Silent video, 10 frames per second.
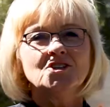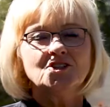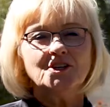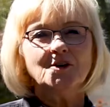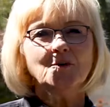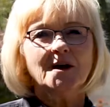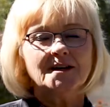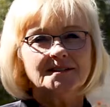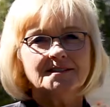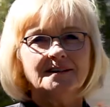She
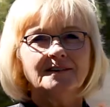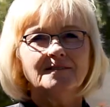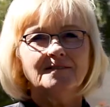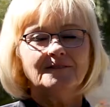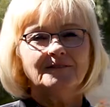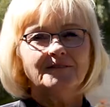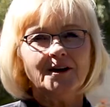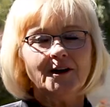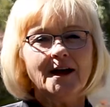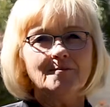was
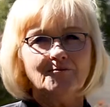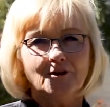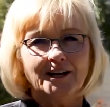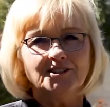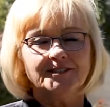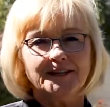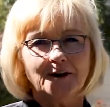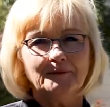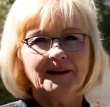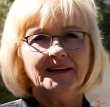very upfront to
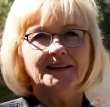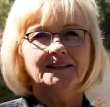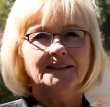tell me